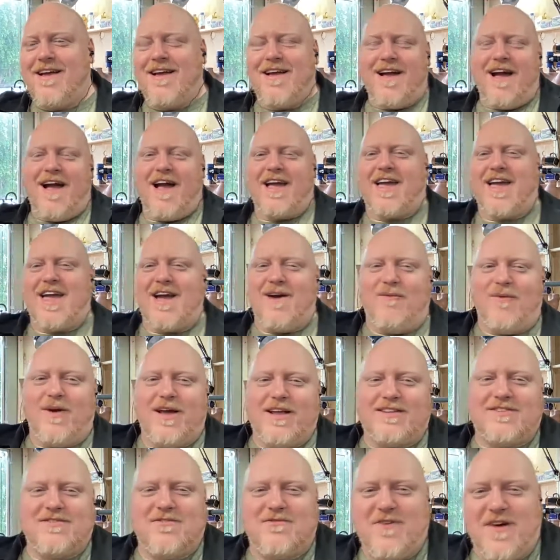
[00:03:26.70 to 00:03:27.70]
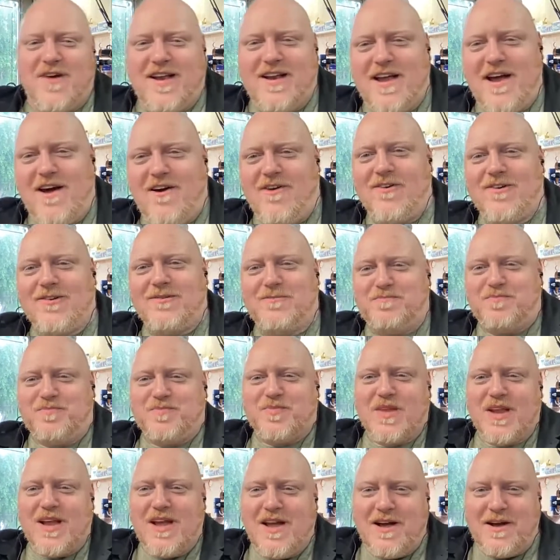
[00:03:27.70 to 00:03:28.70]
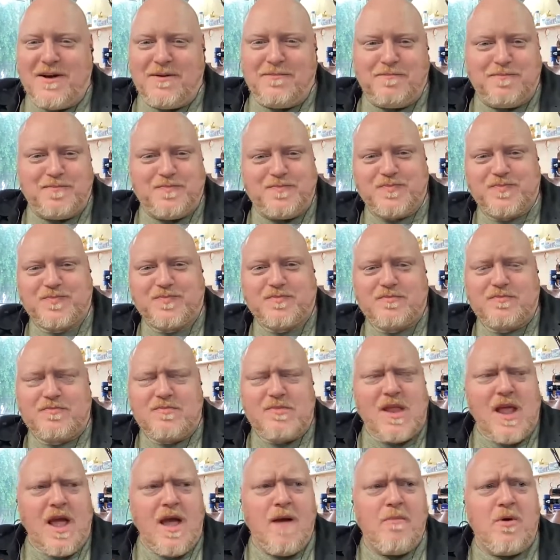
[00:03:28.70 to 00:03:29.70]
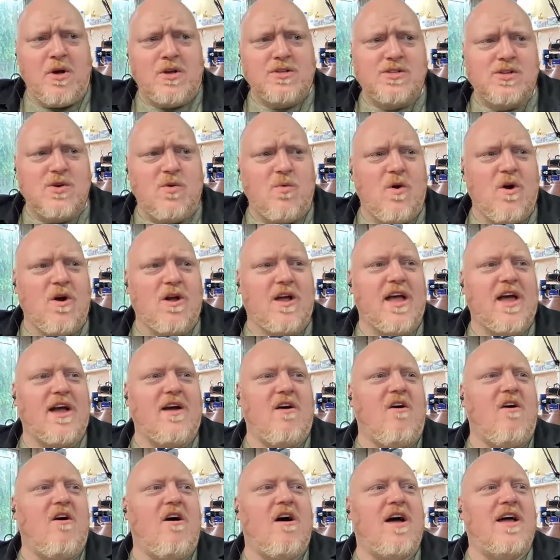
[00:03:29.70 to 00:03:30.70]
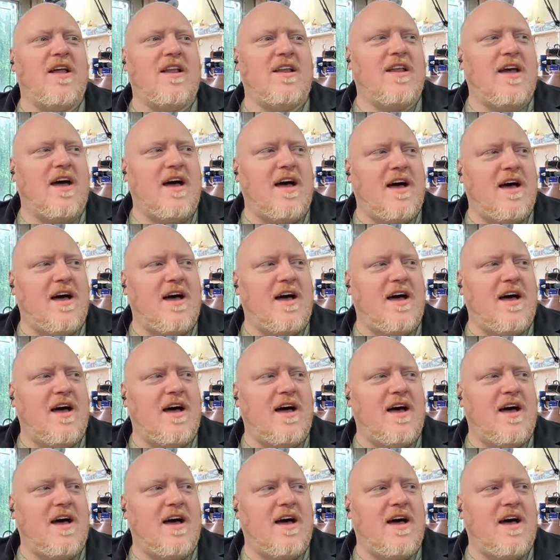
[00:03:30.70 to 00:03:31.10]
I can't wait to find out. Um, I'm also working on